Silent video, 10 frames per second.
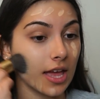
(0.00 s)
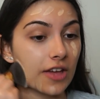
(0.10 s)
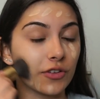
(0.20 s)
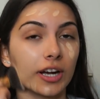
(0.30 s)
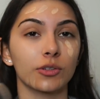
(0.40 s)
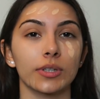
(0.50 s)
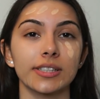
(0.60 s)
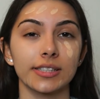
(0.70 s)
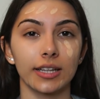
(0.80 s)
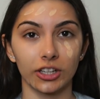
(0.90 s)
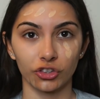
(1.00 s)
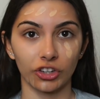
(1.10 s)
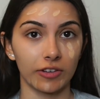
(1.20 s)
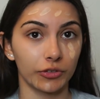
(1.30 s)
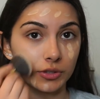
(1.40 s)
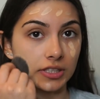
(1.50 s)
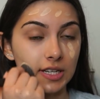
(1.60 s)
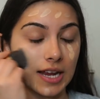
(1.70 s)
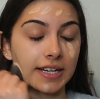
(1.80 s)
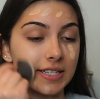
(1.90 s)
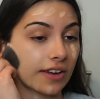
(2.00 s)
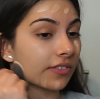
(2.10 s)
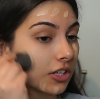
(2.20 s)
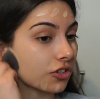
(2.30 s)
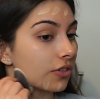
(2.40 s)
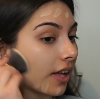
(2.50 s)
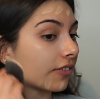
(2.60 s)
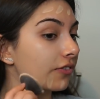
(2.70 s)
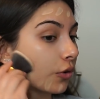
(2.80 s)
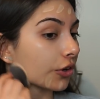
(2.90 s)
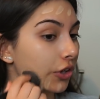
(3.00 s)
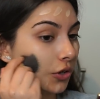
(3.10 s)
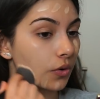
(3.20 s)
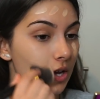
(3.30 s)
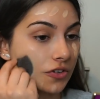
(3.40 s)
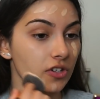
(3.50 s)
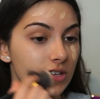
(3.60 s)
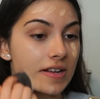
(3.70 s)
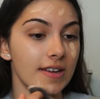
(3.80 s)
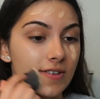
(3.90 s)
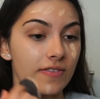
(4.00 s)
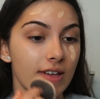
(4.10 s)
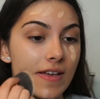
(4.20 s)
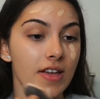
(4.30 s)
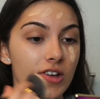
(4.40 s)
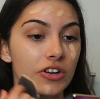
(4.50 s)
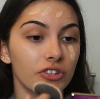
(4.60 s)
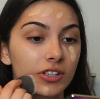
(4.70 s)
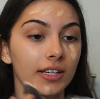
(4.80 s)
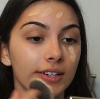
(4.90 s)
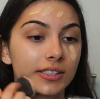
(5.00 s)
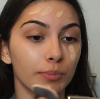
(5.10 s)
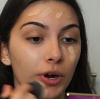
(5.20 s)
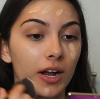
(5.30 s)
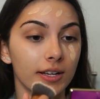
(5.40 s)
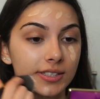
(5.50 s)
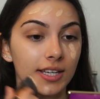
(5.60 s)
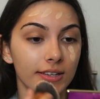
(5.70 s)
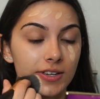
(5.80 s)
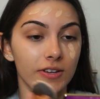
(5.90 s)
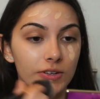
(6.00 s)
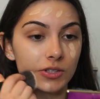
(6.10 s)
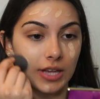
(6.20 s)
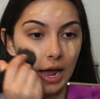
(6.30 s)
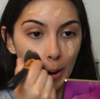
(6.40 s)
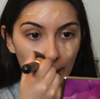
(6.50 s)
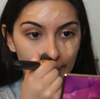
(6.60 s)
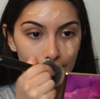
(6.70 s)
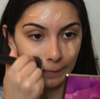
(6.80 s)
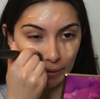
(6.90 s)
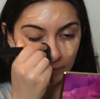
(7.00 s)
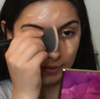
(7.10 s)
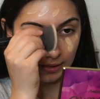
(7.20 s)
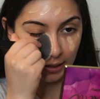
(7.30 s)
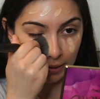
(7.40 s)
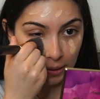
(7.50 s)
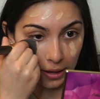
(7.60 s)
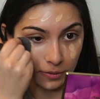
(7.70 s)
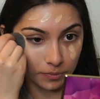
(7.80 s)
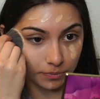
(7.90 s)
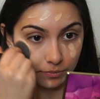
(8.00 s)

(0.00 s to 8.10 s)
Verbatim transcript: If you guys want to see like a shave routine, I can definitely do that for you and just kind of show you guys the products I use, how I keep everything like